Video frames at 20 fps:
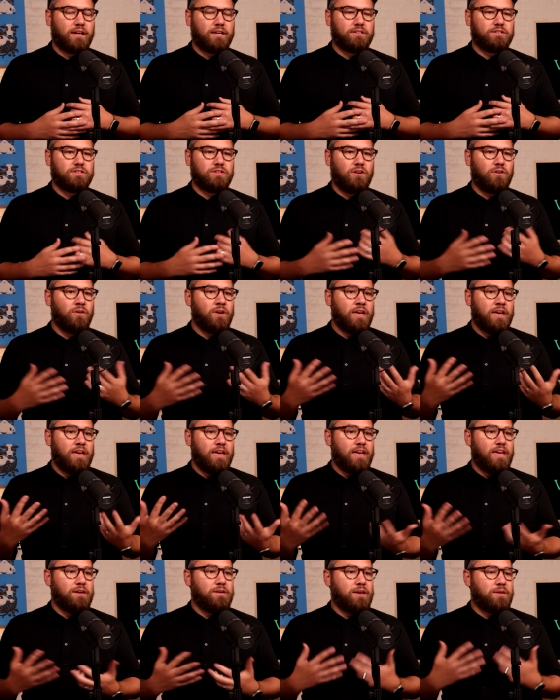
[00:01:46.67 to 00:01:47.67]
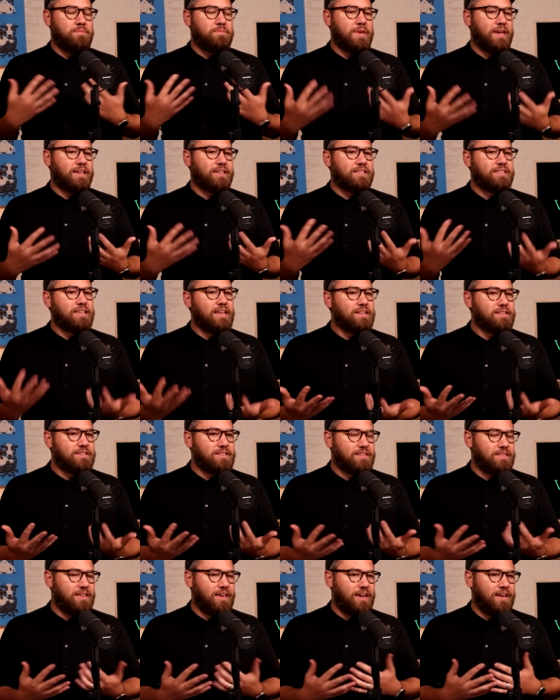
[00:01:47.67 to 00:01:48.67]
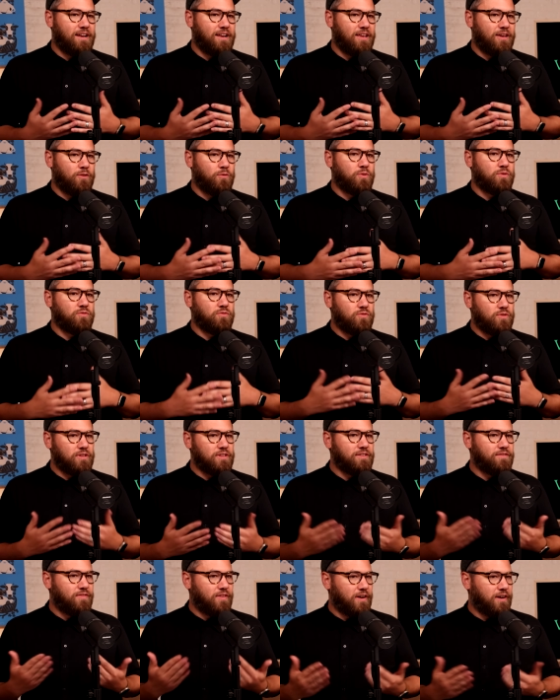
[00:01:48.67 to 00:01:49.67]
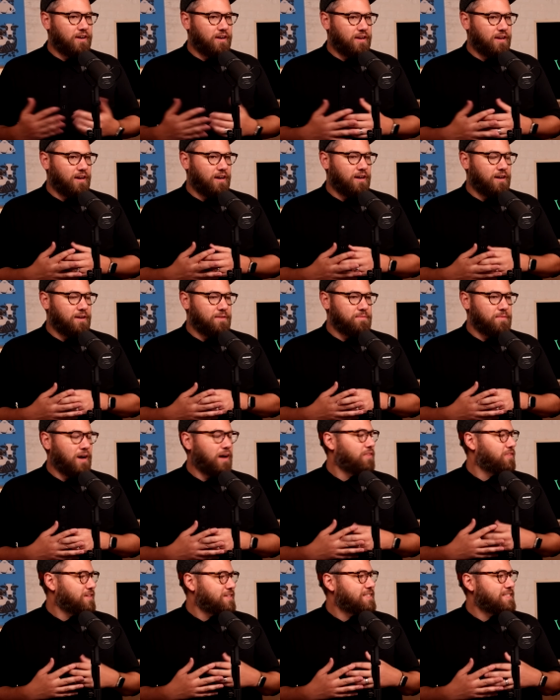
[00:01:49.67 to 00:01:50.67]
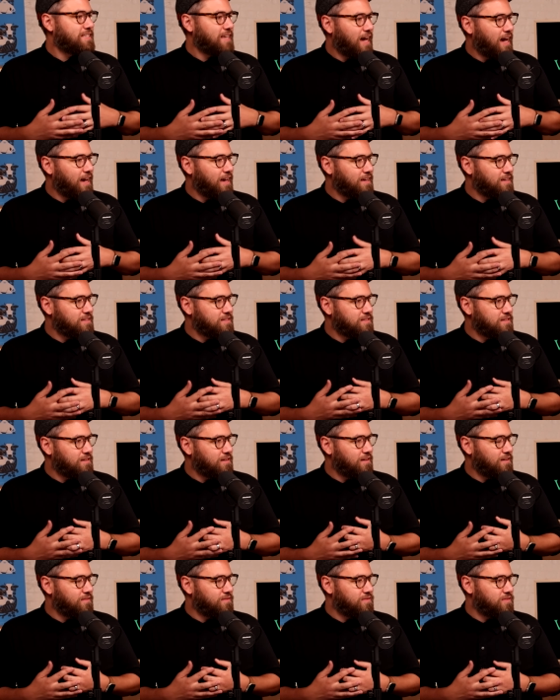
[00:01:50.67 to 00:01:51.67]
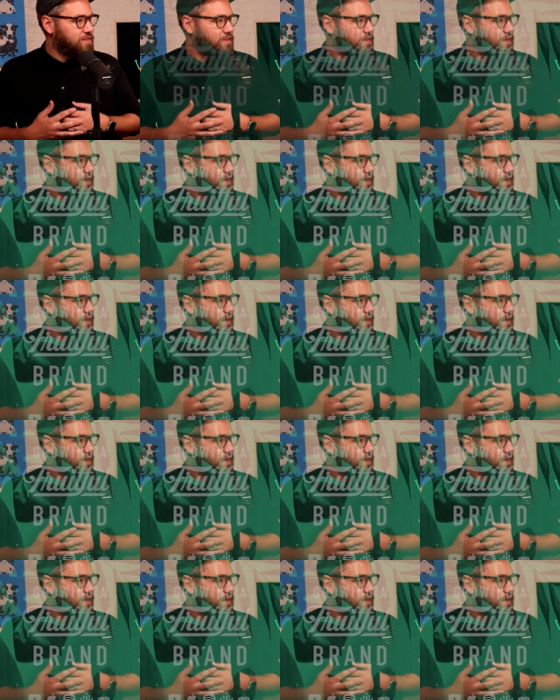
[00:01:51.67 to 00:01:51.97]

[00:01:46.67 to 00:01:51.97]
and so it, it makes sense that it would really vary um, on the size of the